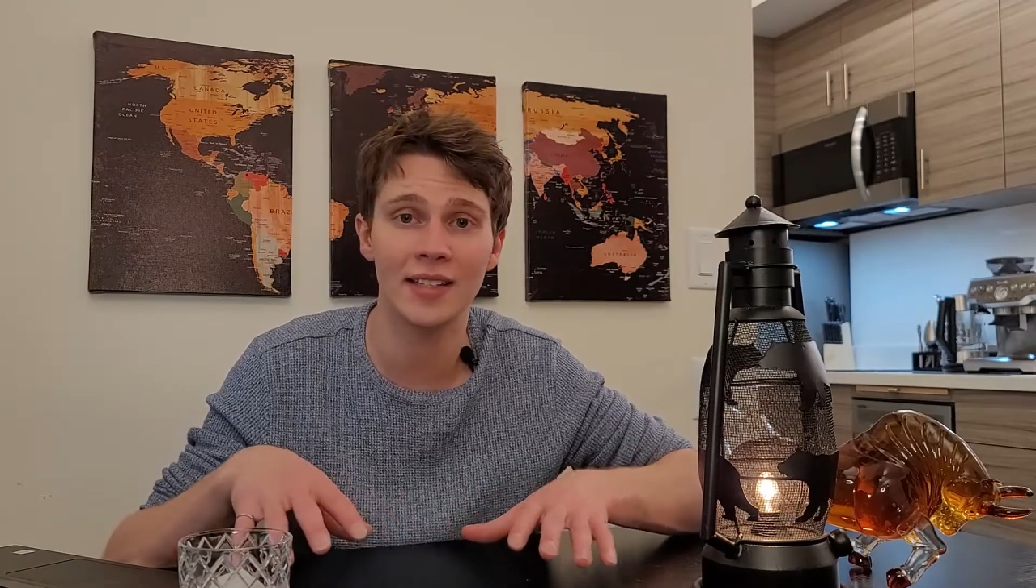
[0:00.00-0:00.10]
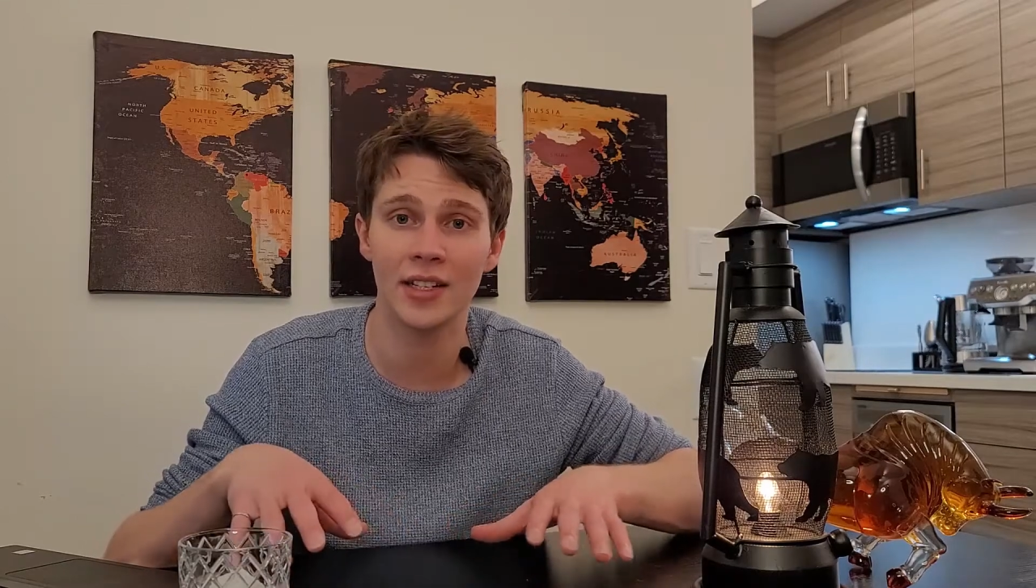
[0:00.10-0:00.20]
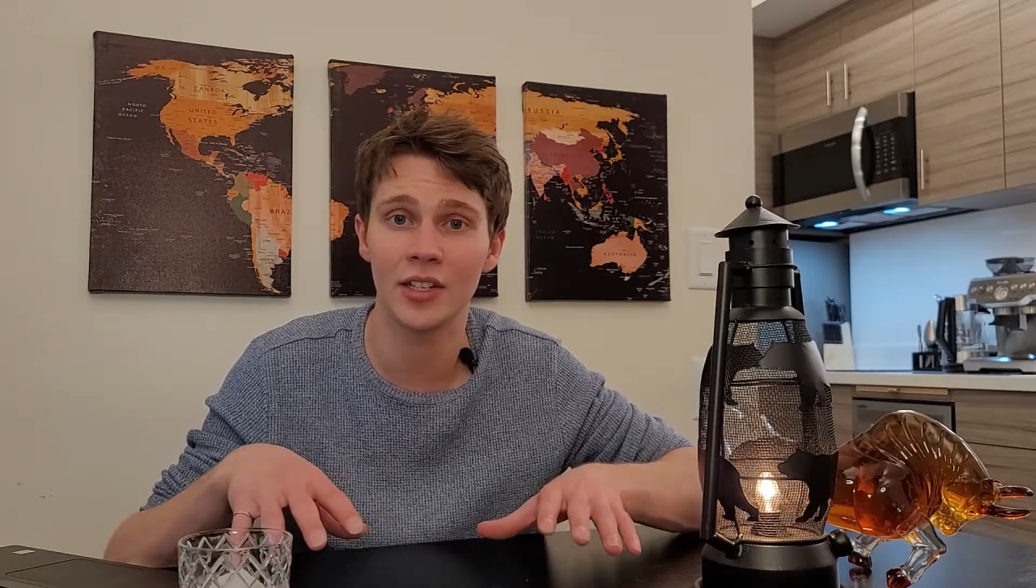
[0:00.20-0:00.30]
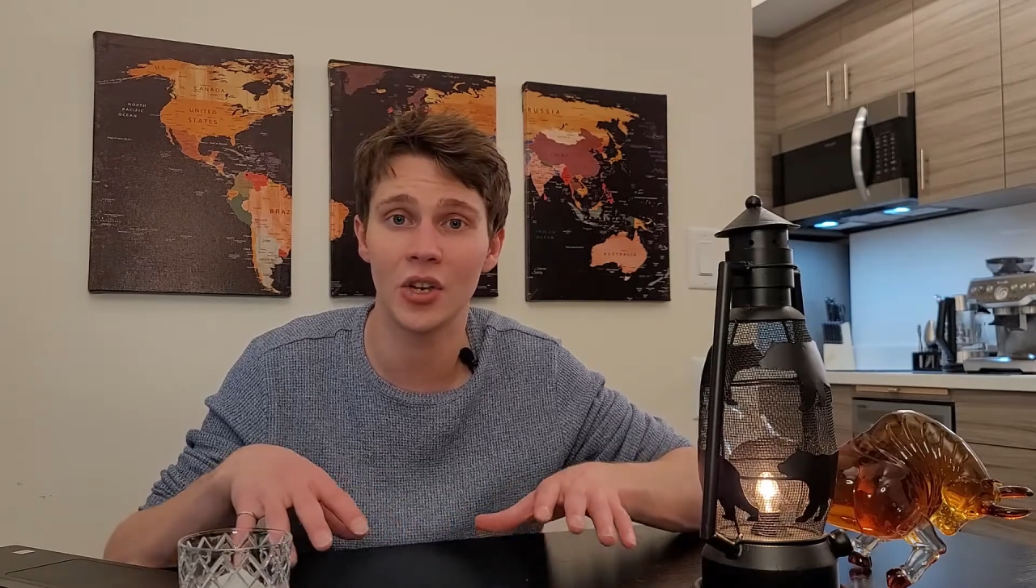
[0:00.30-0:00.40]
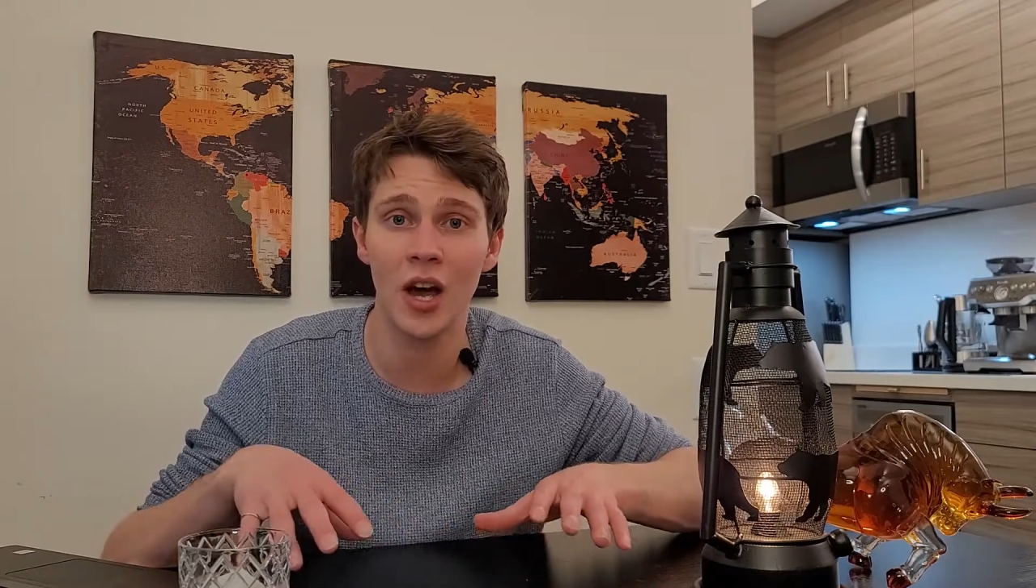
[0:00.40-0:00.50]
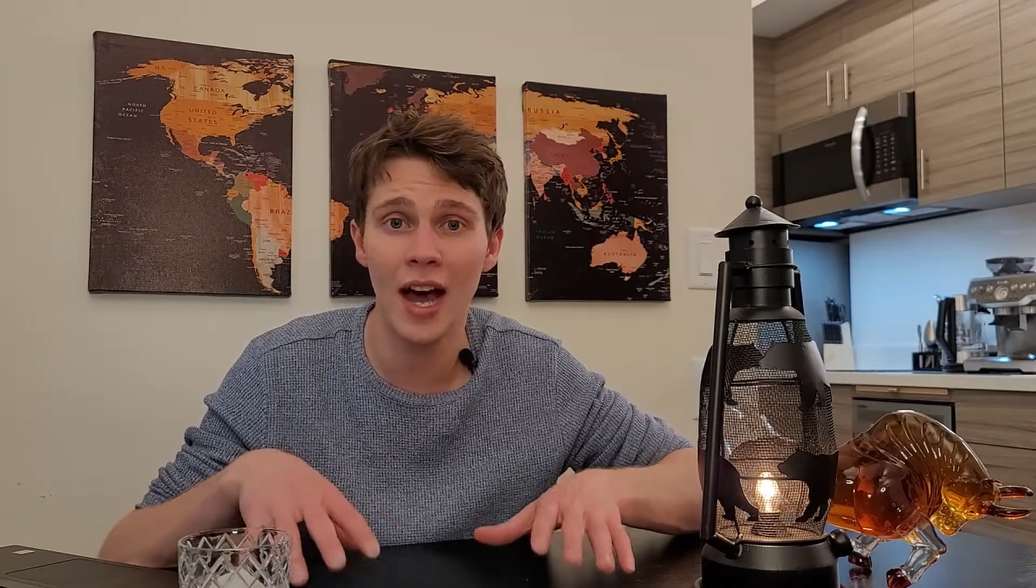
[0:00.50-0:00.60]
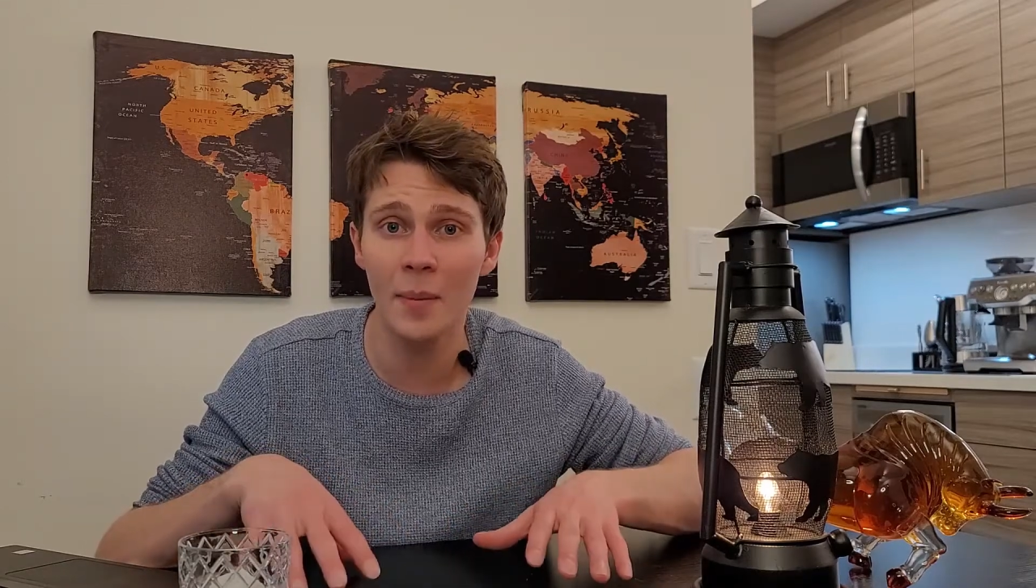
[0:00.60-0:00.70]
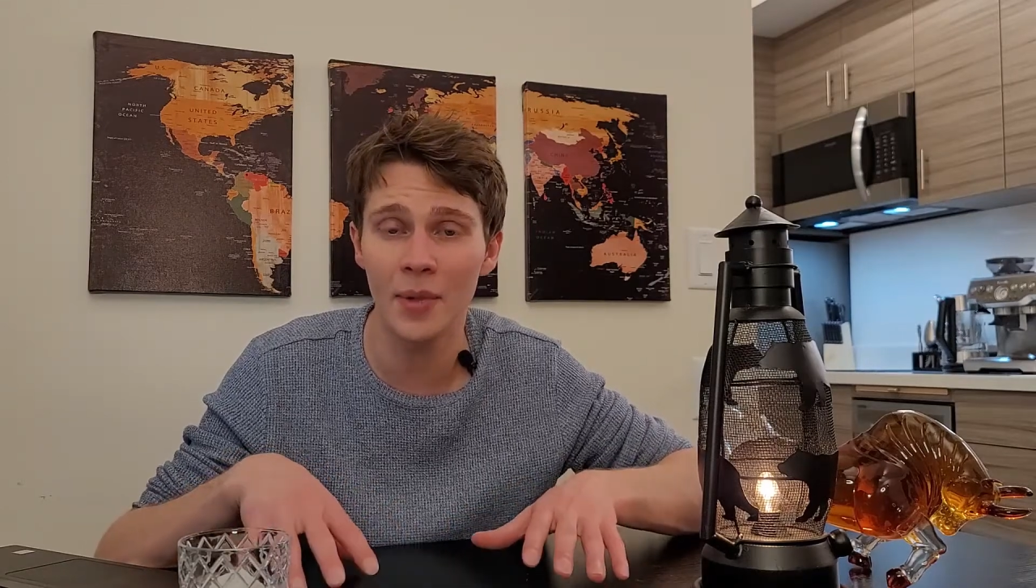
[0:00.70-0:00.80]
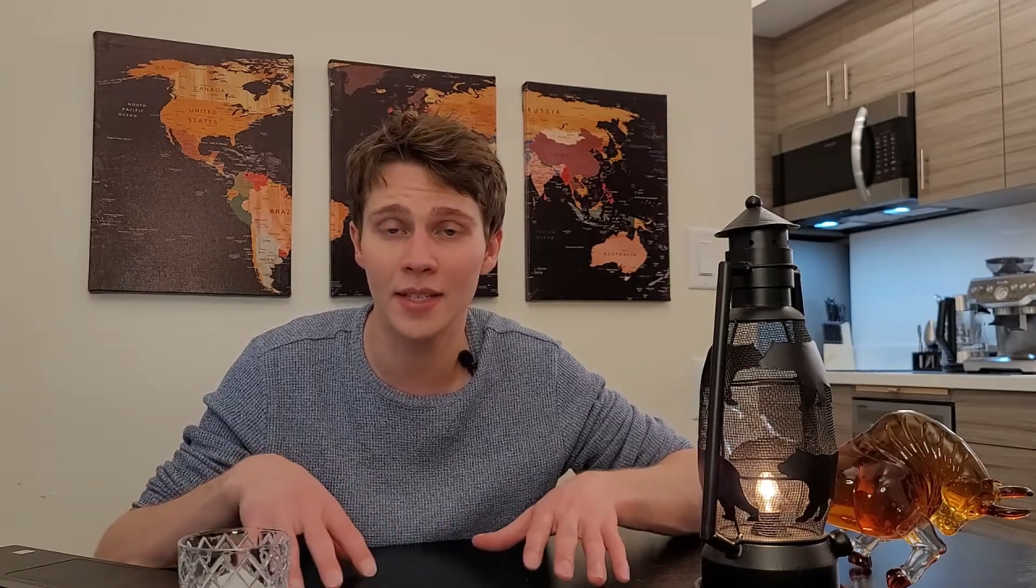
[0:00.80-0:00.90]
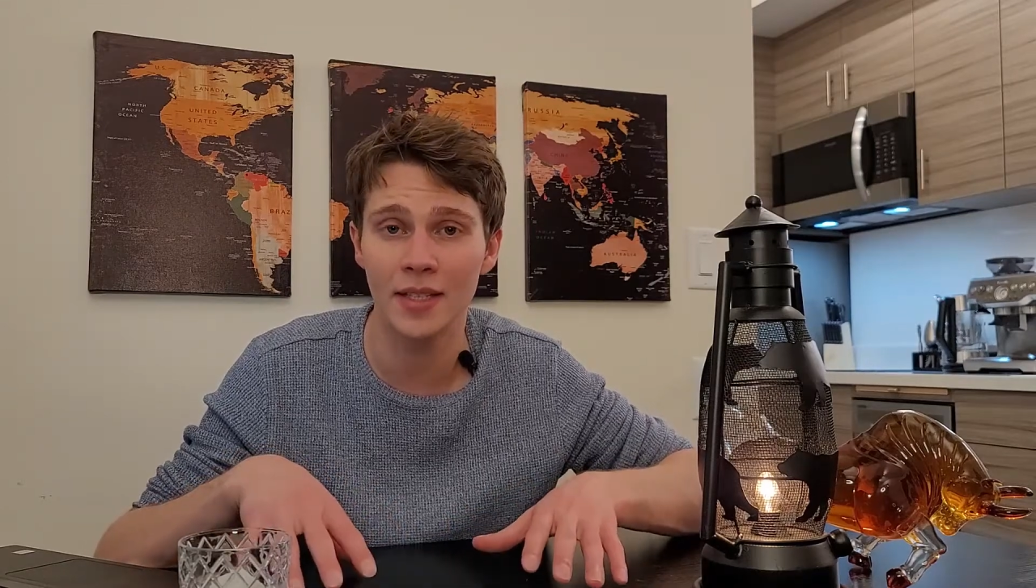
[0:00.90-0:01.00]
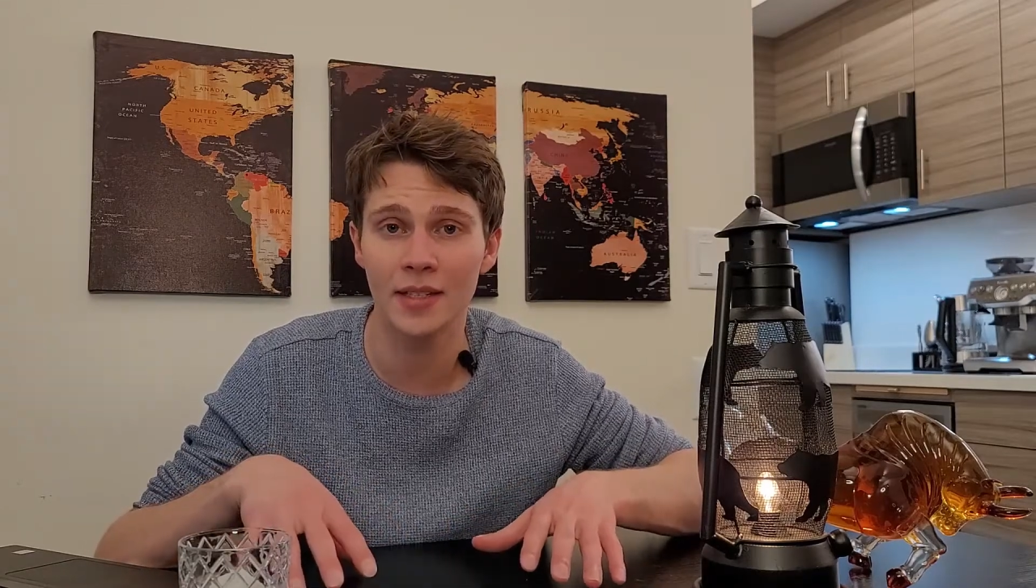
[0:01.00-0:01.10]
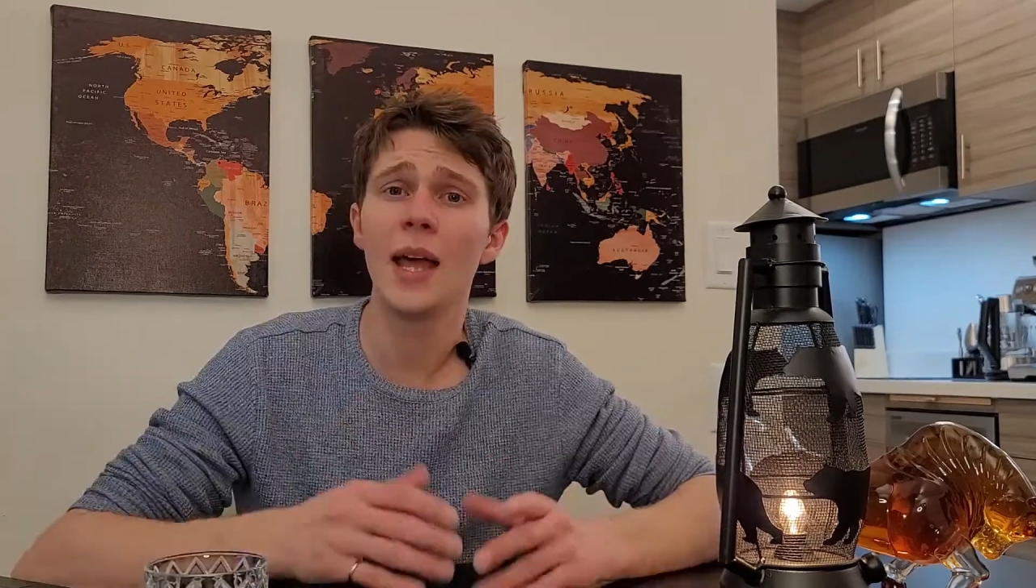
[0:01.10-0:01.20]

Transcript: scenario happens.